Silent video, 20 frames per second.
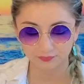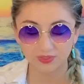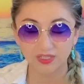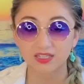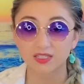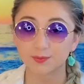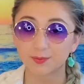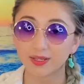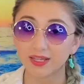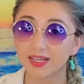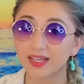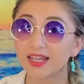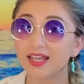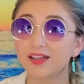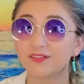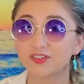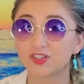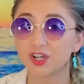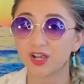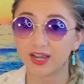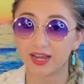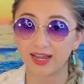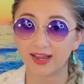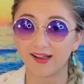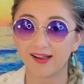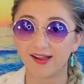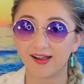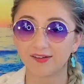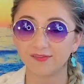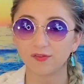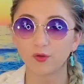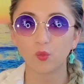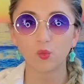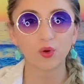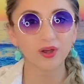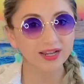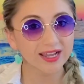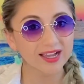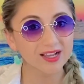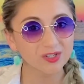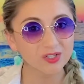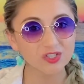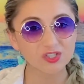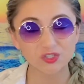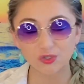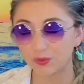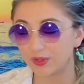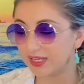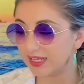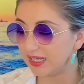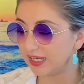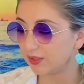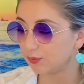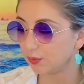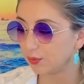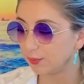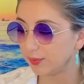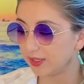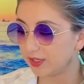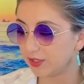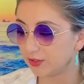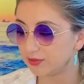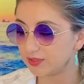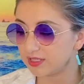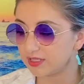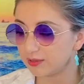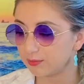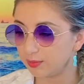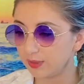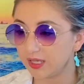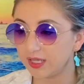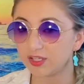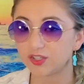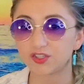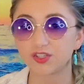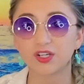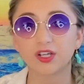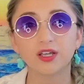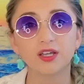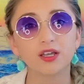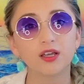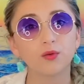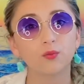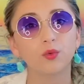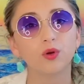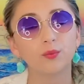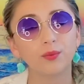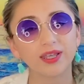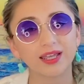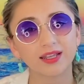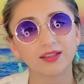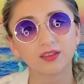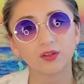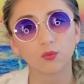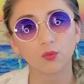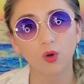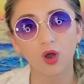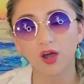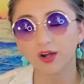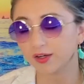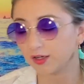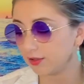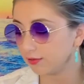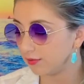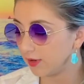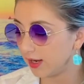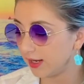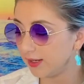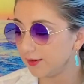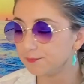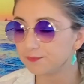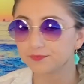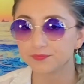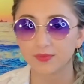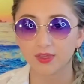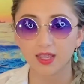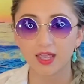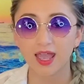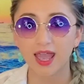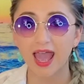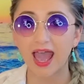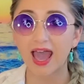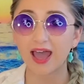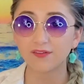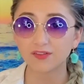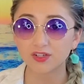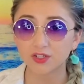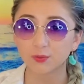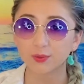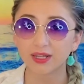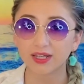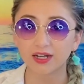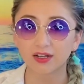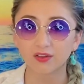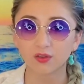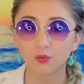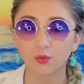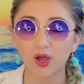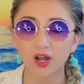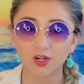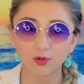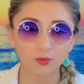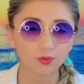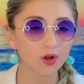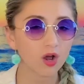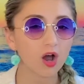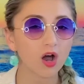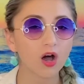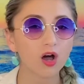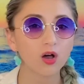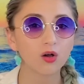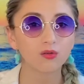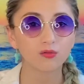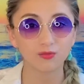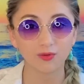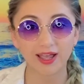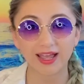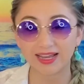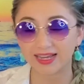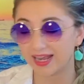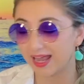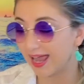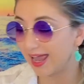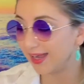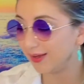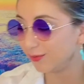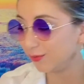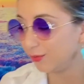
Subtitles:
Speaking of drying off, what else do we need when we go to the beach, when we get in the water, right? After we get out of the water, we're all wet and